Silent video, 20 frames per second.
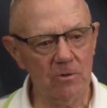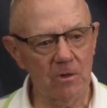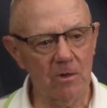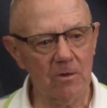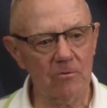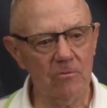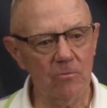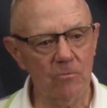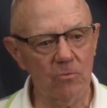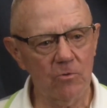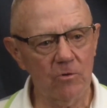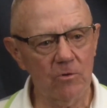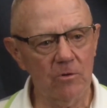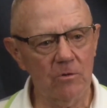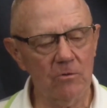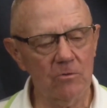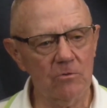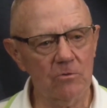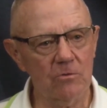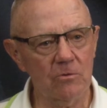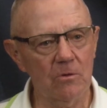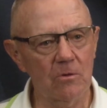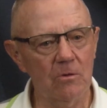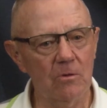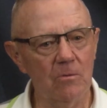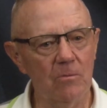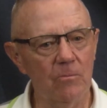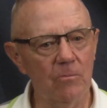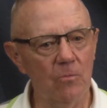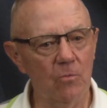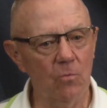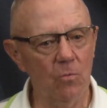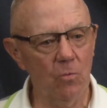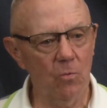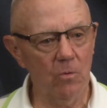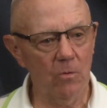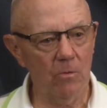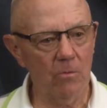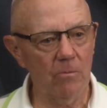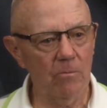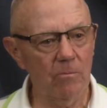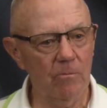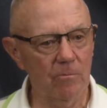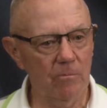active Marines, or